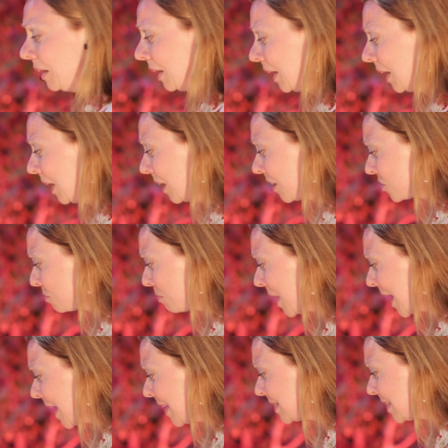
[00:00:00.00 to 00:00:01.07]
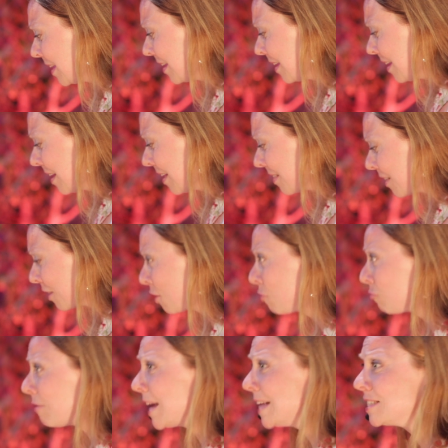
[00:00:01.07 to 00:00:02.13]
He has made the
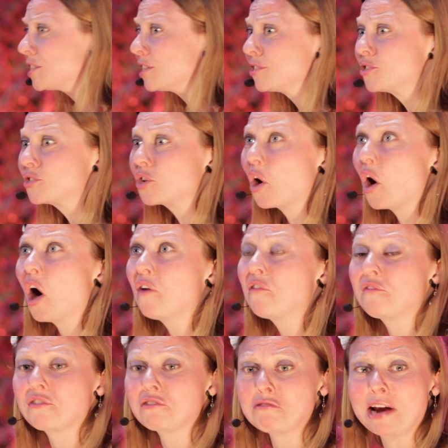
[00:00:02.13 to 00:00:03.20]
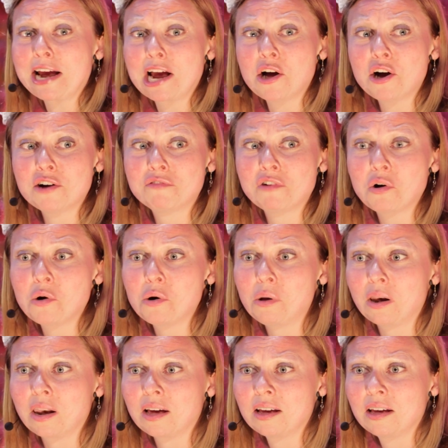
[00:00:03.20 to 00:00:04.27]
greatest offering of
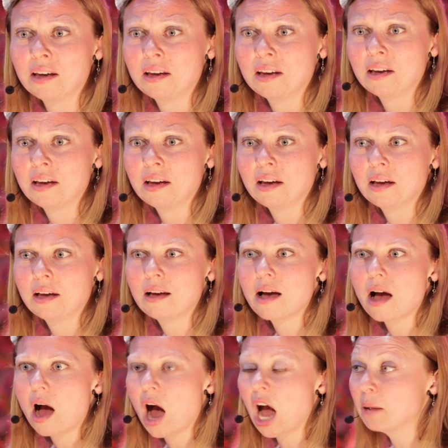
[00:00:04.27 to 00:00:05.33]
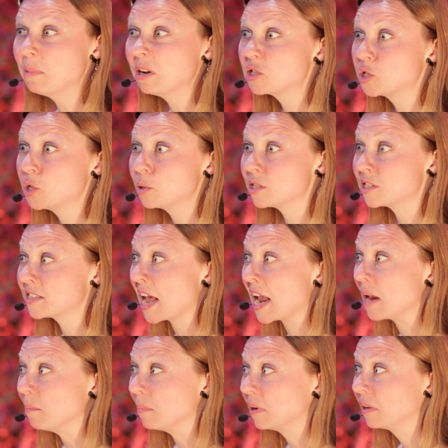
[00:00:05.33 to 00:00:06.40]
all. I must do the
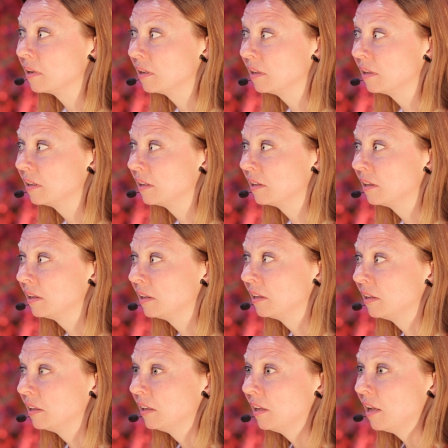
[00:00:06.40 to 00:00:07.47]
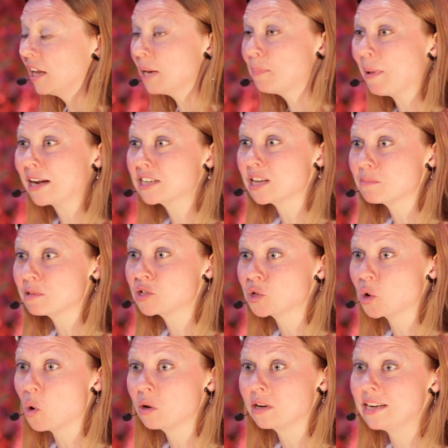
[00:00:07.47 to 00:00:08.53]
same. And he picked up the
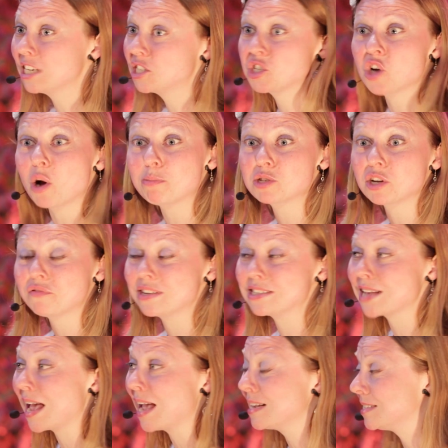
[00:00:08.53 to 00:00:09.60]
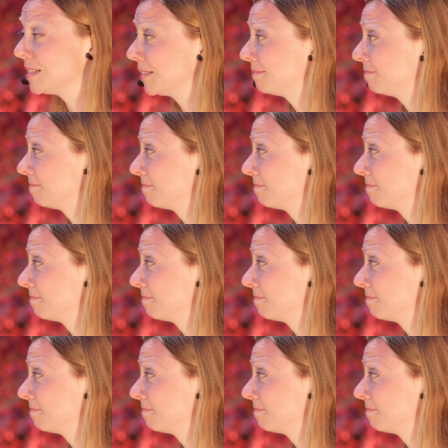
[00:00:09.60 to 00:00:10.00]
sword and he chopped off his head.